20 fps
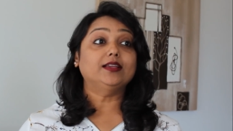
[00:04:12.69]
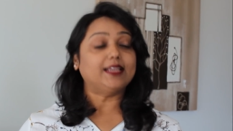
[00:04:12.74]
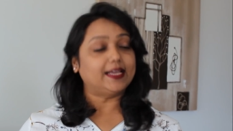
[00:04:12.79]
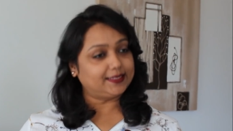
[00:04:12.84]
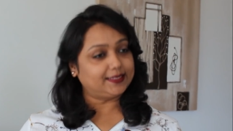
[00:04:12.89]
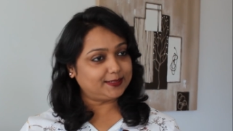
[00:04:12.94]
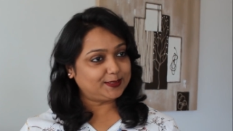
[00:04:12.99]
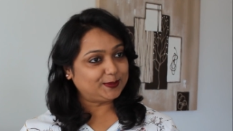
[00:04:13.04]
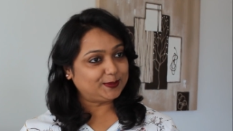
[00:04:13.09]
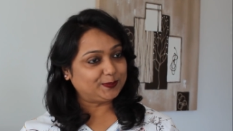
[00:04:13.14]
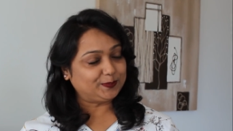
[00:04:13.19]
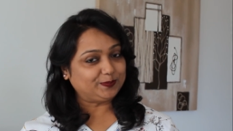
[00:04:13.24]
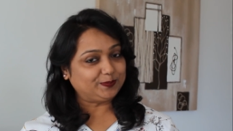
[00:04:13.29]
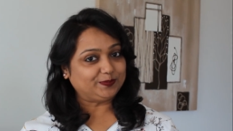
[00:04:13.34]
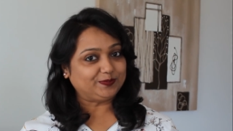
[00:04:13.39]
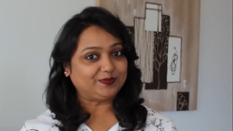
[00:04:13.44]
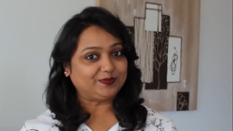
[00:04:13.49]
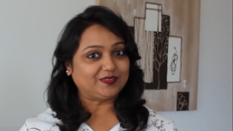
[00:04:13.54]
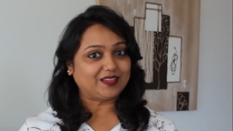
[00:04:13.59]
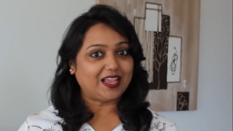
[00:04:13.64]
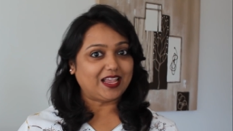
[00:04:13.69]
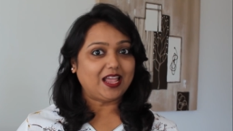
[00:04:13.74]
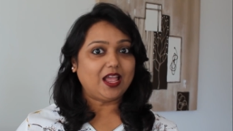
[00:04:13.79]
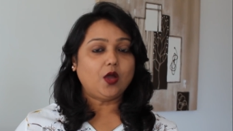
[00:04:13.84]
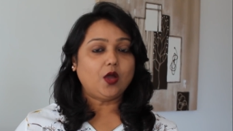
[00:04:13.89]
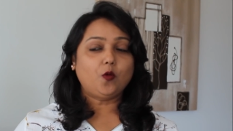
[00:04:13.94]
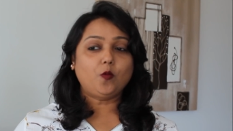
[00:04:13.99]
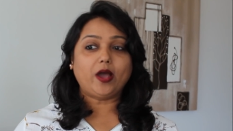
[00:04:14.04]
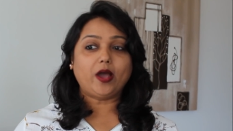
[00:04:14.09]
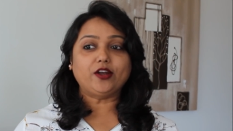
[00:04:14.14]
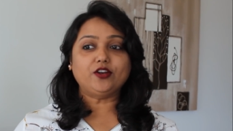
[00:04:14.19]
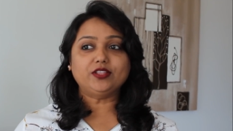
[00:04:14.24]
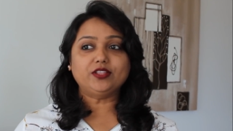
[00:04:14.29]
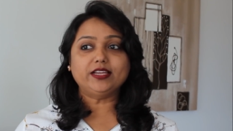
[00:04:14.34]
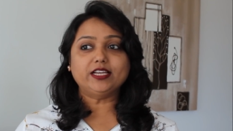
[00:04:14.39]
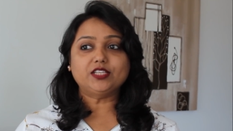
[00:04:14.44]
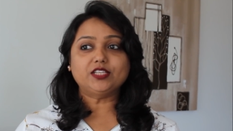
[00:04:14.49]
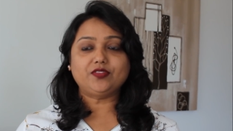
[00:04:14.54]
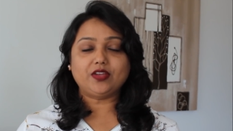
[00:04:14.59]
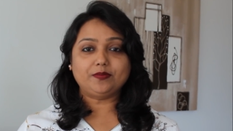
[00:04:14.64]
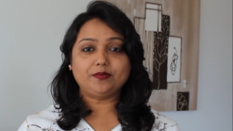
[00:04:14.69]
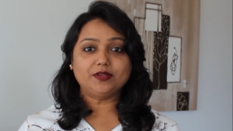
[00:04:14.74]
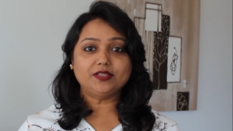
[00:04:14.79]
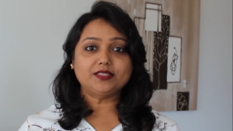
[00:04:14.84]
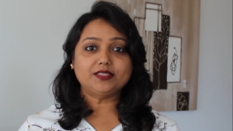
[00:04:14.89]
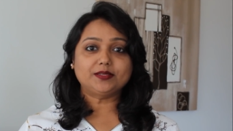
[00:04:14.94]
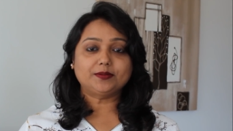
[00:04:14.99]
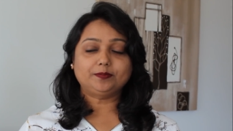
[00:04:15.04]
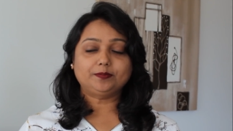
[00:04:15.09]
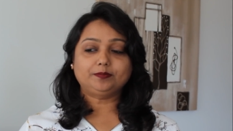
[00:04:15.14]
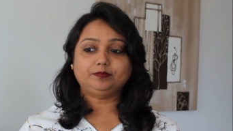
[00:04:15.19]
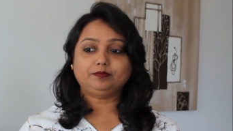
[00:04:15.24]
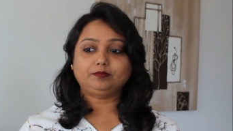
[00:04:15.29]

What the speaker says: Yes. Why do you think it's famous?